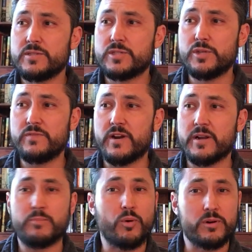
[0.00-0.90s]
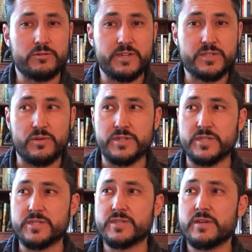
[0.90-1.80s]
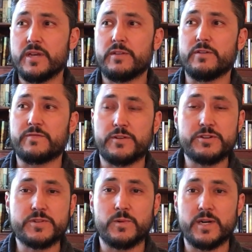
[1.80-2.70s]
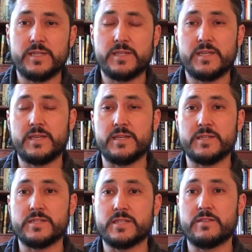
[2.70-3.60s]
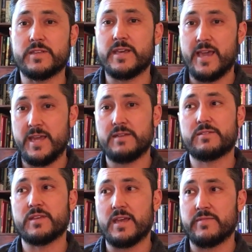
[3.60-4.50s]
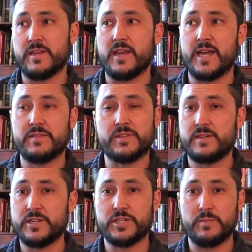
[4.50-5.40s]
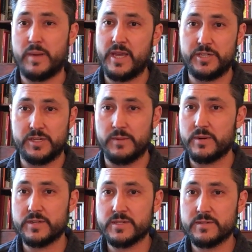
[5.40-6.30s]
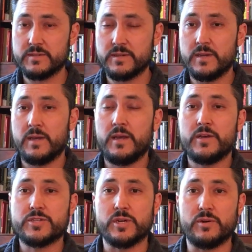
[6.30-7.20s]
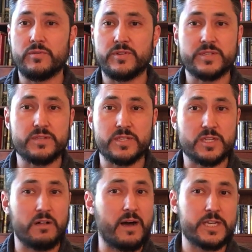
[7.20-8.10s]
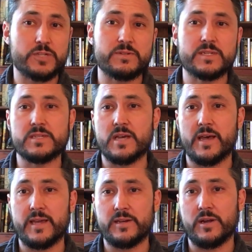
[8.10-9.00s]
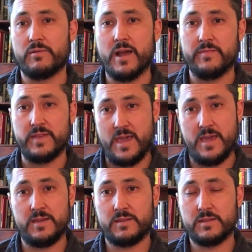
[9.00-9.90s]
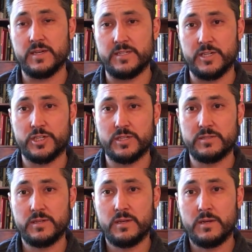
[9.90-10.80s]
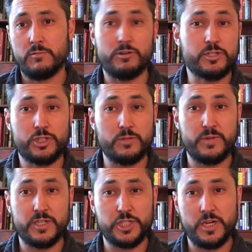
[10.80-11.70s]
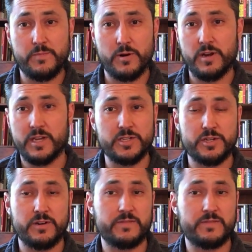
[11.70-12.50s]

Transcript: 2 very important resources. The first one is the 8th and the 9th edition page numbers. So this class was designed around the 8th edition, which should be cheaper and easier